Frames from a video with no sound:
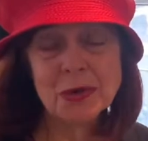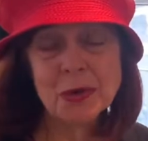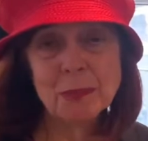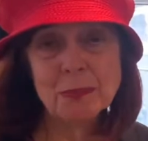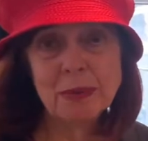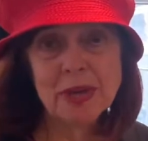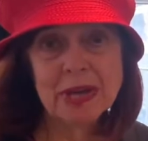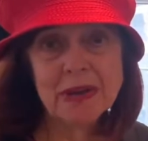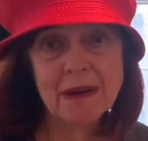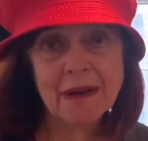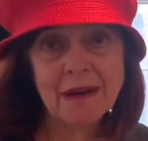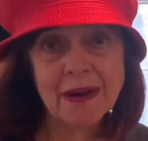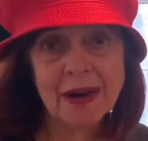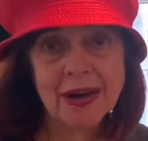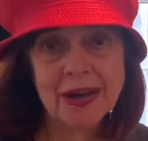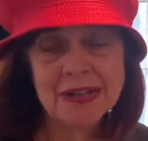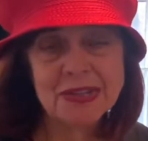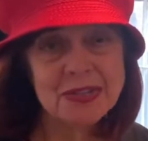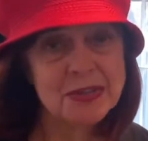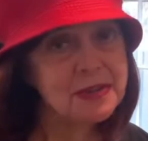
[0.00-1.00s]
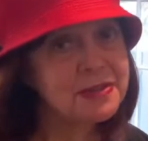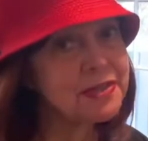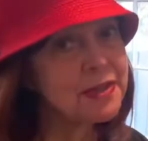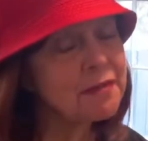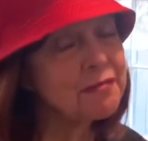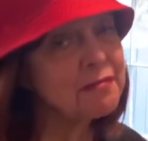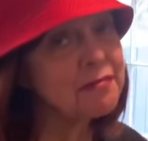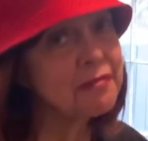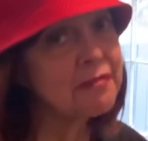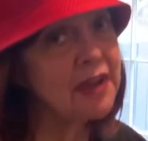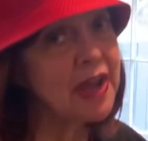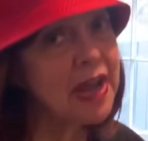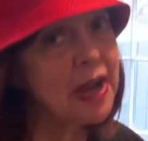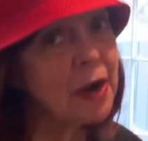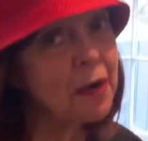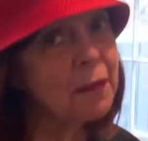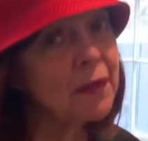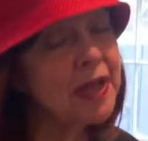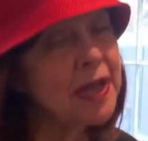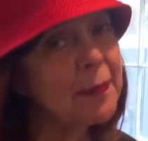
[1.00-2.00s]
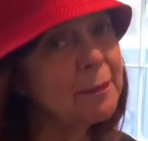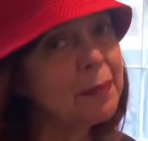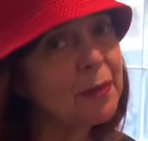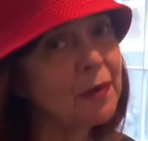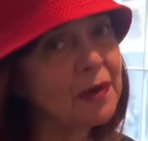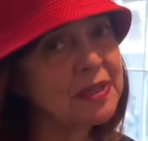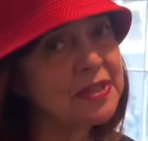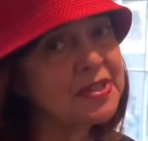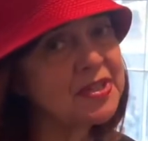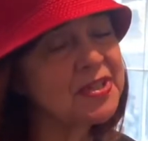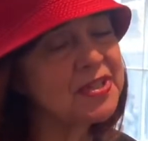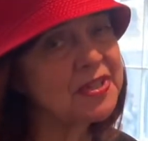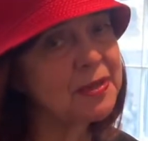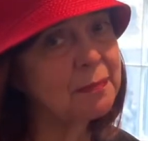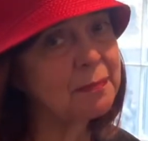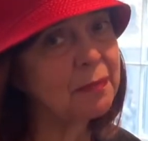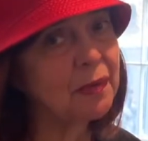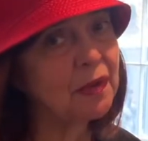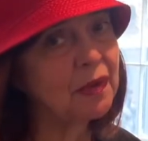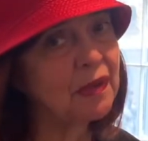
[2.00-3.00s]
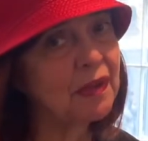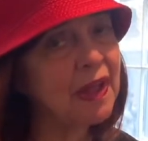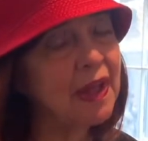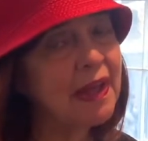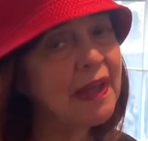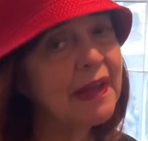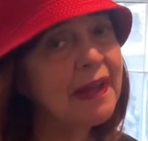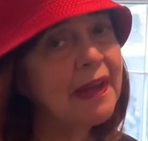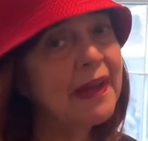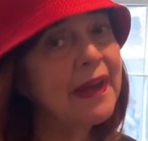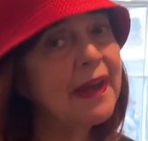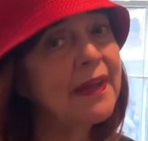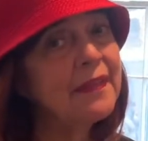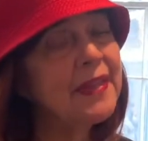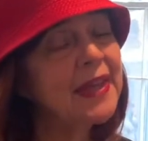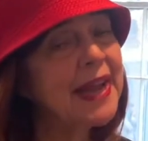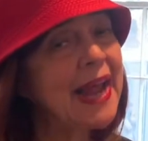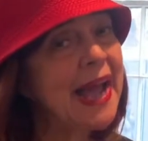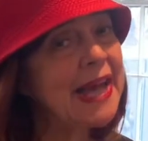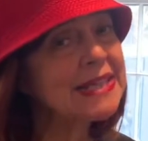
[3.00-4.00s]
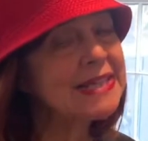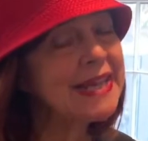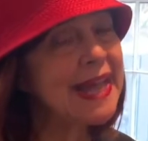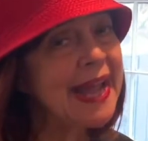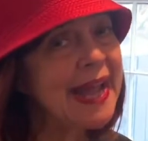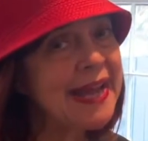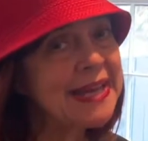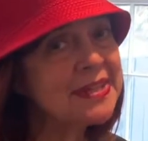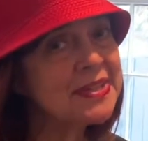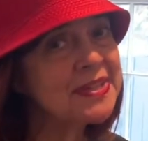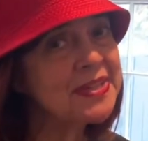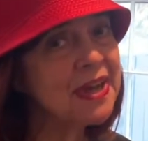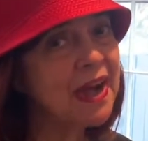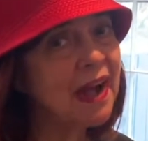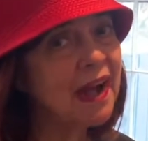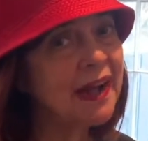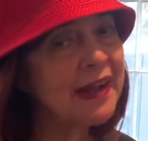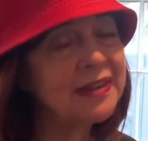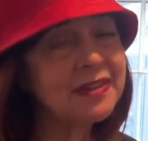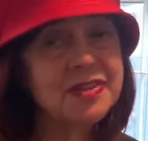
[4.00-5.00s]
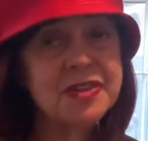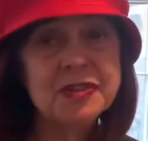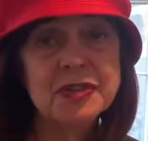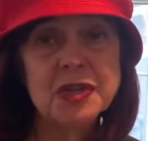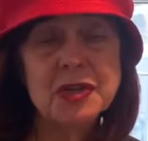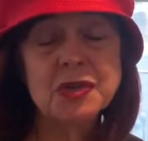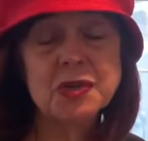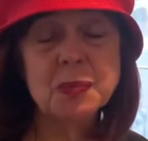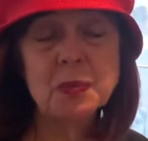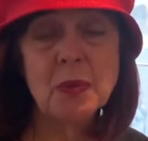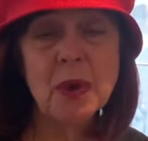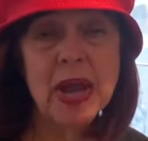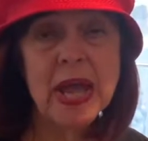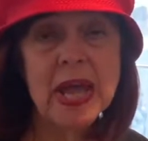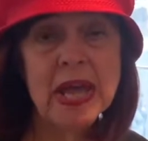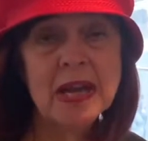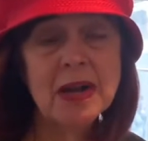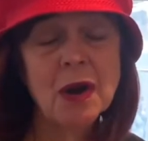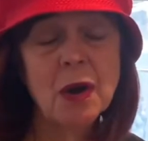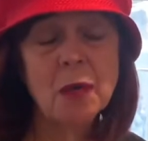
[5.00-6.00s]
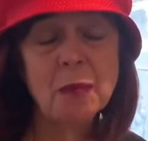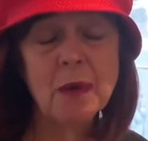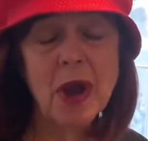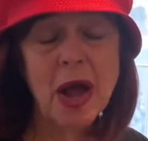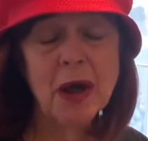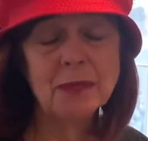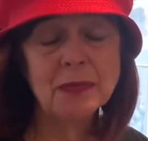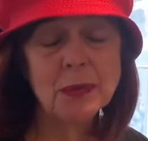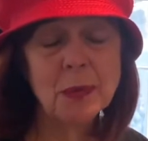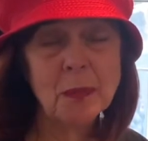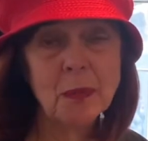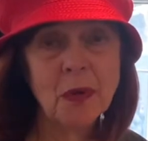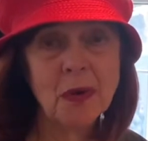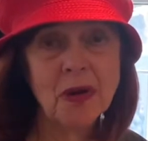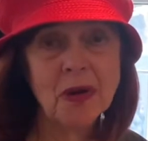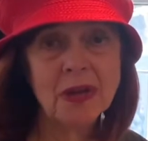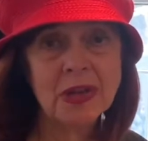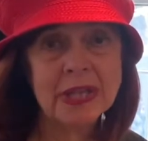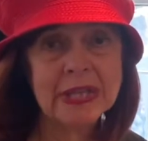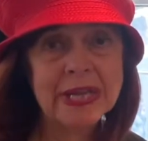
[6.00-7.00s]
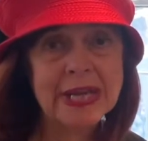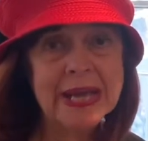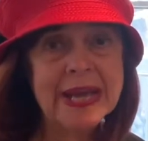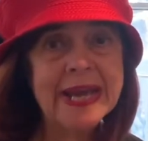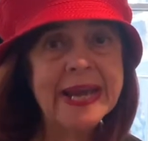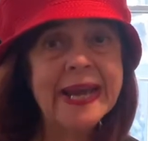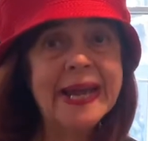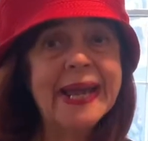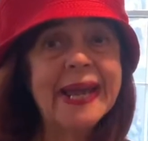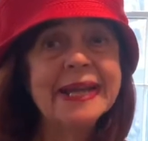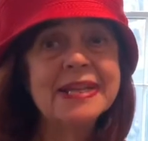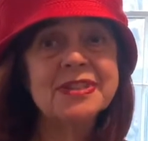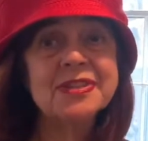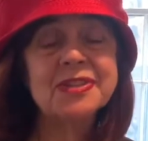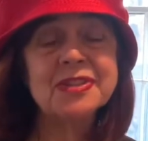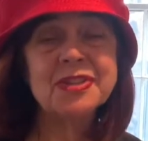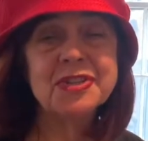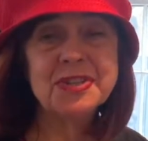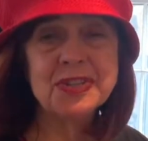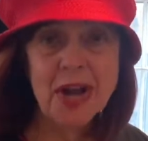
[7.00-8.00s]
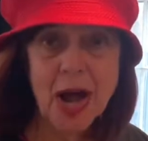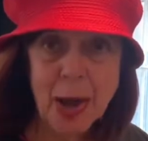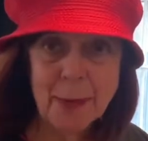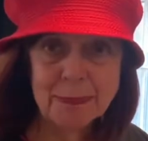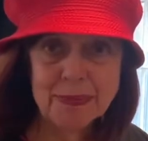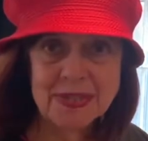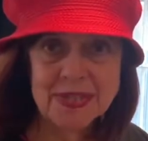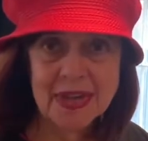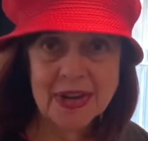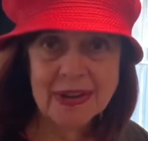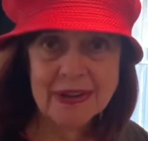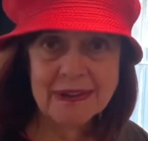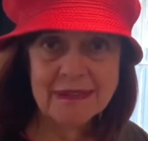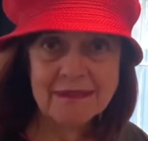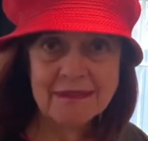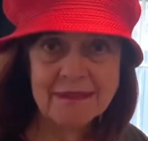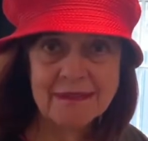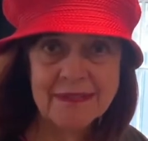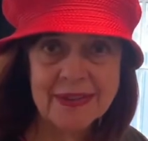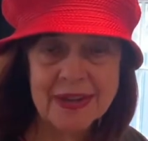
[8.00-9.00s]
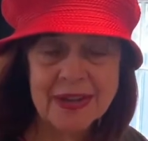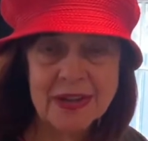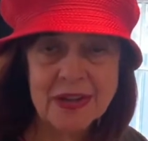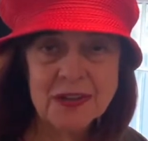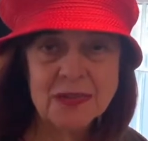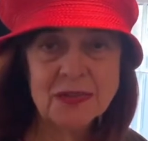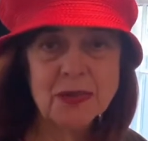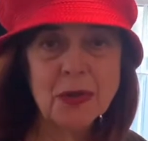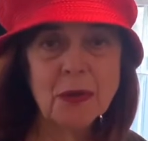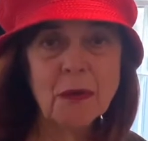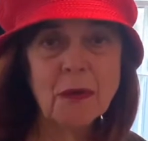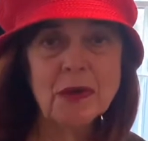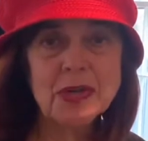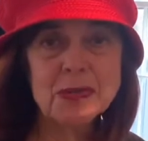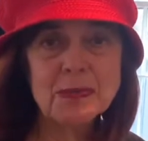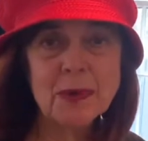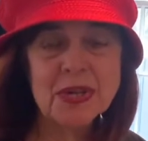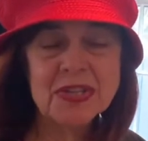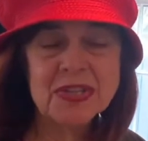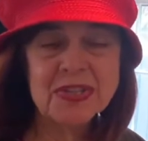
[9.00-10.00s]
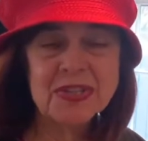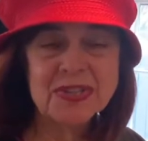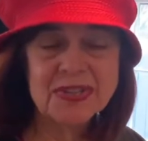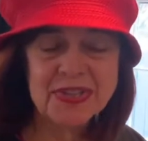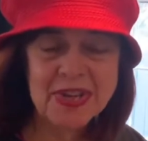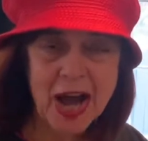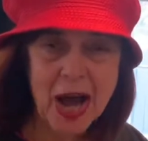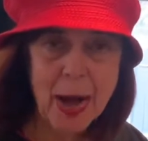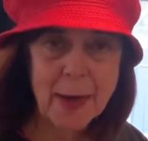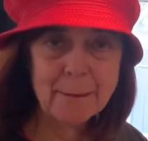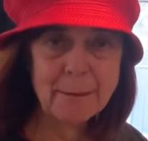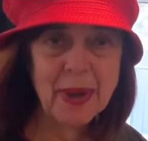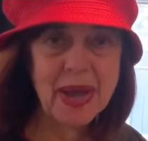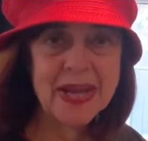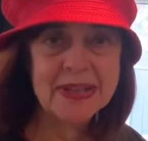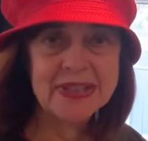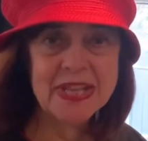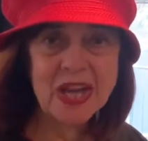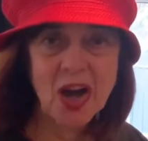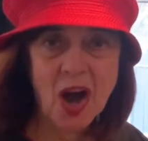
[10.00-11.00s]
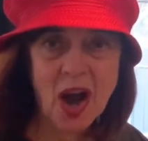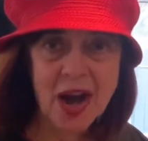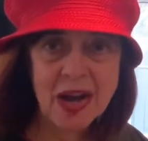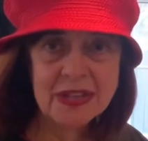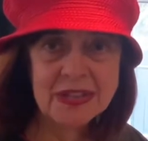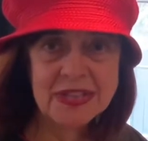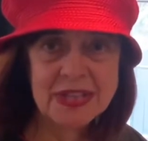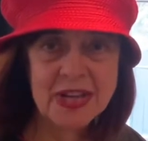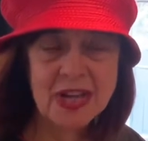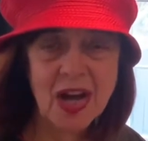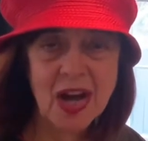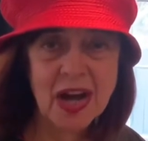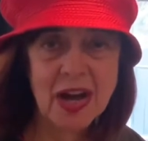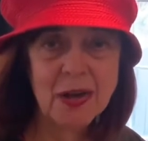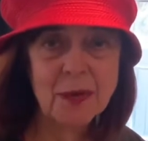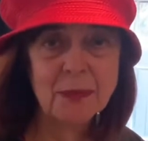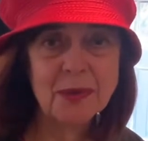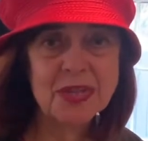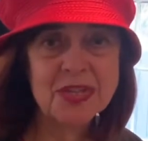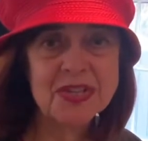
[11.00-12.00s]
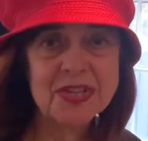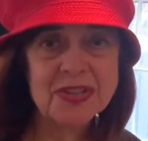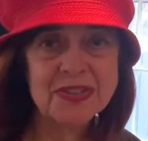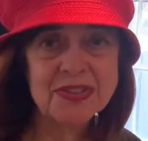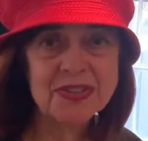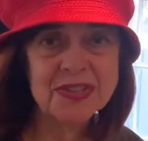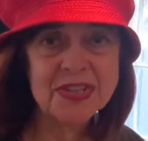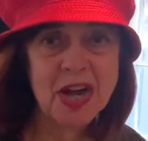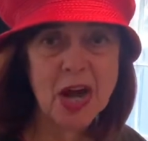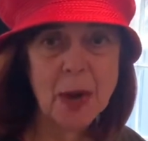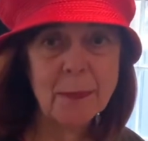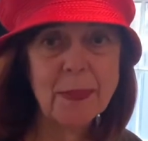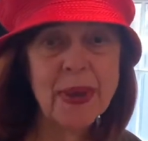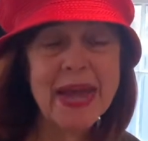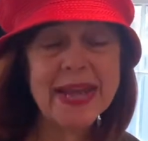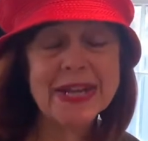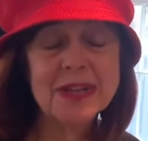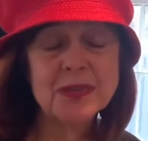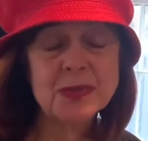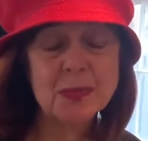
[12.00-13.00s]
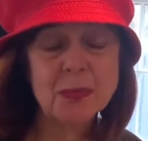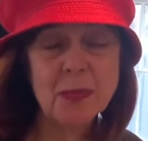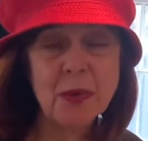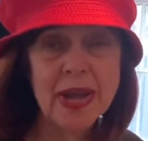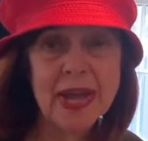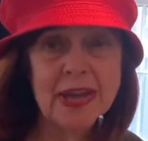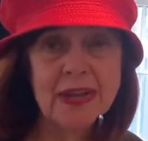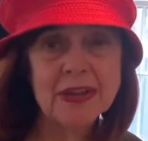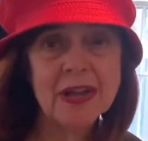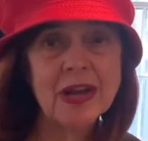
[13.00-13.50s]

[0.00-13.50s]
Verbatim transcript: because there's a very important symbol that has eight sides that is red around the world. It's the stop sign. So you always want to stop at the octagon, which says stop, and it's red